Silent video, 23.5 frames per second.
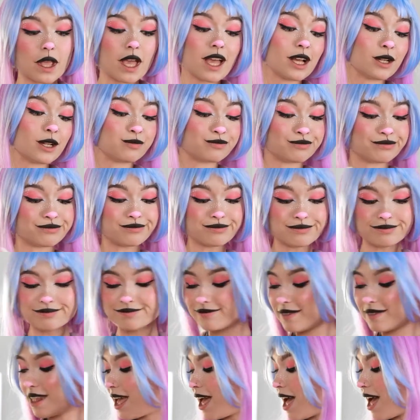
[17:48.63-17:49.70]
I know, it's
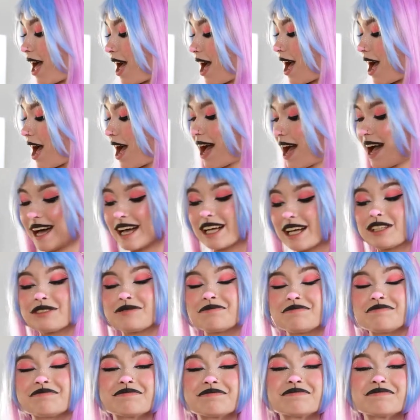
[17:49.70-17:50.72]
totally awesome.